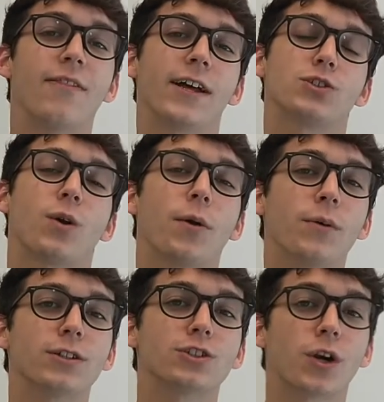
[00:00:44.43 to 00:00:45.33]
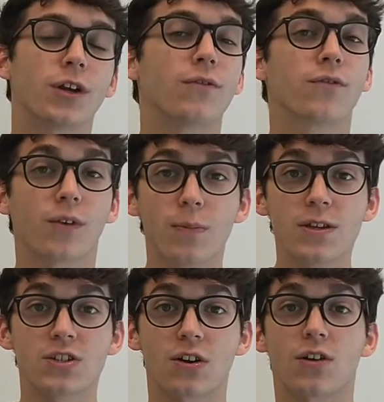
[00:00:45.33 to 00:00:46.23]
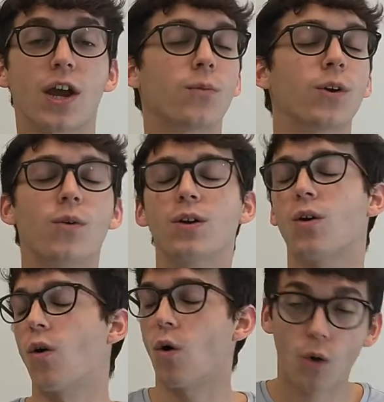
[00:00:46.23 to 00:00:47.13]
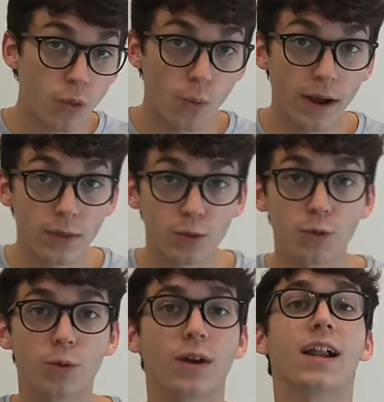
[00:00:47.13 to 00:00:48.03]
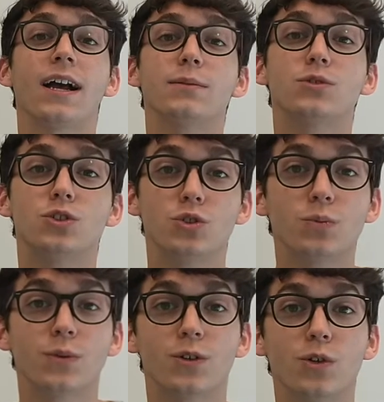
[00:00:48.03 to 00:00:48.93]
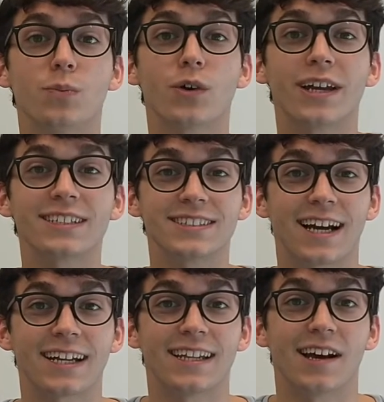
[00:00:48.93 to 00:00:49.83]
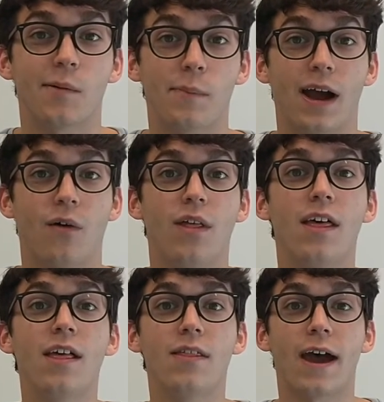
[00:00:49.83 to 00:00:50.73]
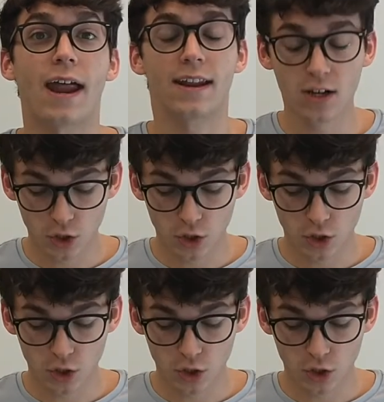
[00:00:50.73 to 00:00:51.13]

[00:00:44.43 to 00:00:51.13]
That's right, we are starting from the start and we're going all the way through. And I am super duper excited about that.